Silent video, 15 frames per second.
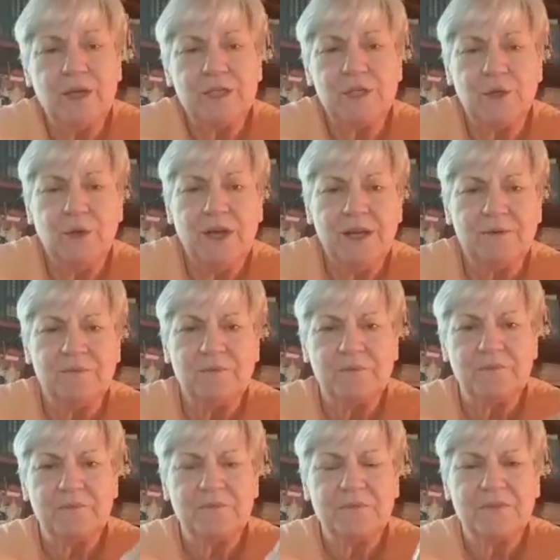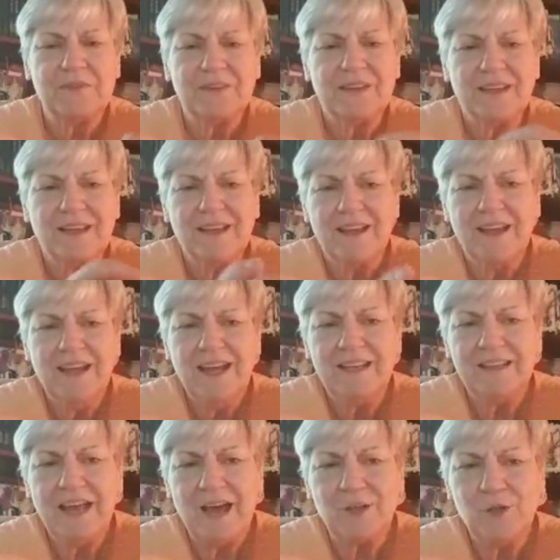it to it.
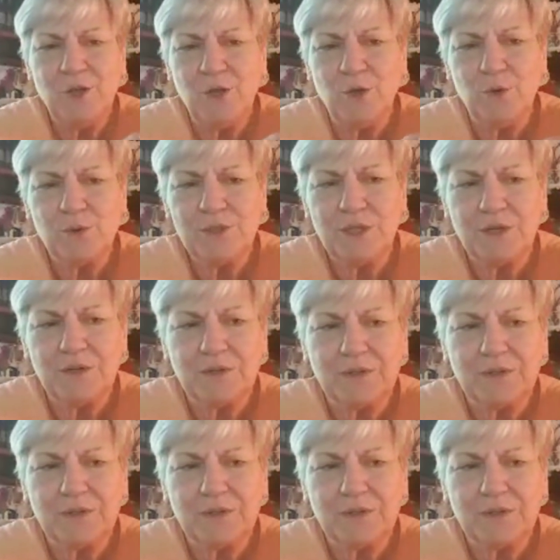Isn't that cute?